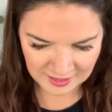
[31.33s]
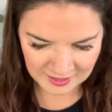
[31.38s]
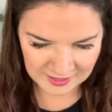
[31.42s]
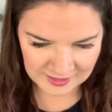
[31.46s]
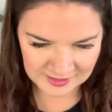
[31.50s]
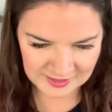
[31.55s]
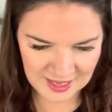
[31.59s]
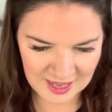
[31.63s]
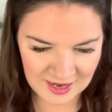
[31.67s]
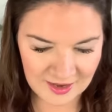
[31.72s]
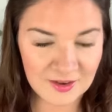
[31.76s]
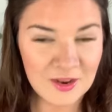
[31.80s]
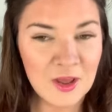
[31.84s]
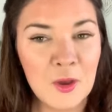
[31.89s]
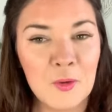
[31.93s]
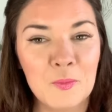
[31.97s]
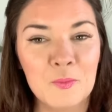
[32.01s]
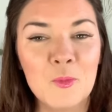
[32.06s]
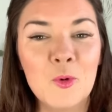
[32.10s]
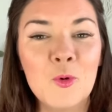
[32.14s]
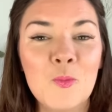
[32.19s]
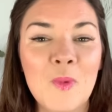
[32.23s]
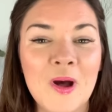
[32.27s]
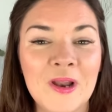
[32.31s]
because then
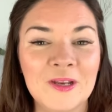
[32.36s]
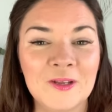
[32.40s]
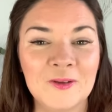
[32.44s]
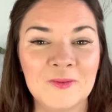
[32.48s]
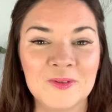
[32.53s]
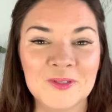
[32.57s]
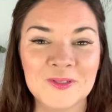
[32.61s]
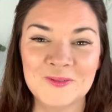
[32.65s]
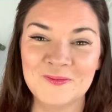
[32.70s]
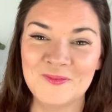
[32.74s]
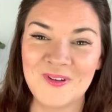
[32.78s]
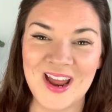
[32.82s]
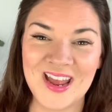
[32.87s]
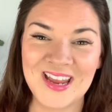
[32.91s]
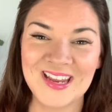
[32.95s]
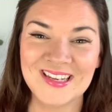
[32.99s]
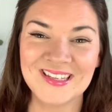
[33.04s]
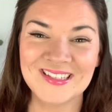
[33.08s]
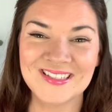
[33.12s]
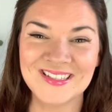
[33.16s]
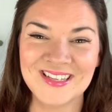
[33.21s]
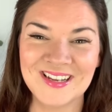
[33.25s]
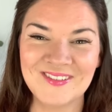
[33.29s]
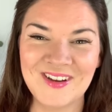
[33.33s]
more money was
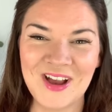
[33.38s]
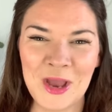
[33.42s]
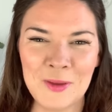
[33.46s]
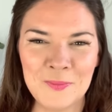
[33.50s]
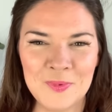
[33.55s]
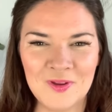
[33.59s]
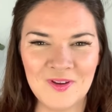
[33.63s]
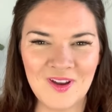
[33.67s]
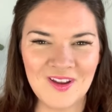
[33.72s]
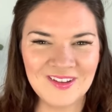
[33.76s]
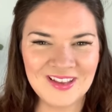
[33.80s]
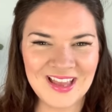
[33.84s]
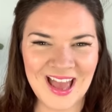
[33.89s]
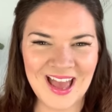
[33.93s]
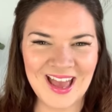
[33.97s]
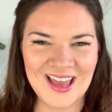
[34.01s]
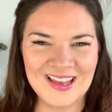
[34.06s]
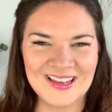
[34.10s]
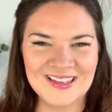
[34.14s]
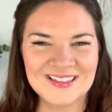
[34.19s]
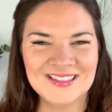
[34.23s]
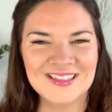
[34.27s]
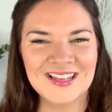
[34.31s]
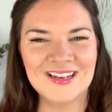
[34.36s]
raised. So I hope you're
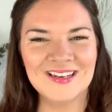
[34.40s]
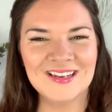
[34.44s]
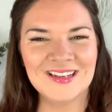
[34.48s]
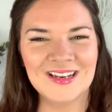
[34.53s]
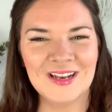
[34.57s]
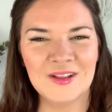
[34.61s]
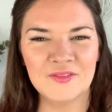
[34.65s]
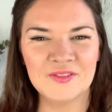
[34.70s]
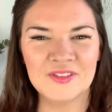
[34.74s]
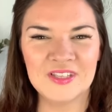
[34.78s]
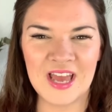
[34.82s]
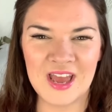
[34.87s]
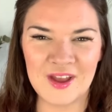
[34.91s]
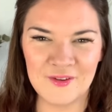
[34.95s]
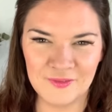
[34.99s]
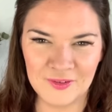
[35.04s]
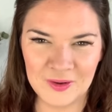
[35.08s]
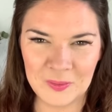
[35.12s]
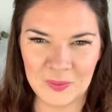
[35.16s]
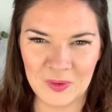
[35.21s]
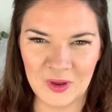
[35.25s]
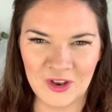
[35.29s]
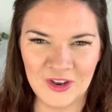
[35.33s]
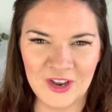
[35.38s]
okay. Sending love to
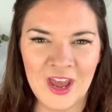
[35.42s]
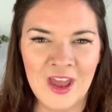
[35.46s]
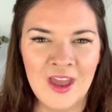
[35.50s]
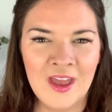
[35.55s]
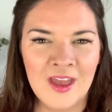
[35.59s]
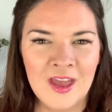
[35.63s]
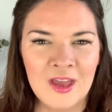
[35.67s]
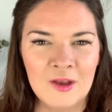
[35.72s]
everyone.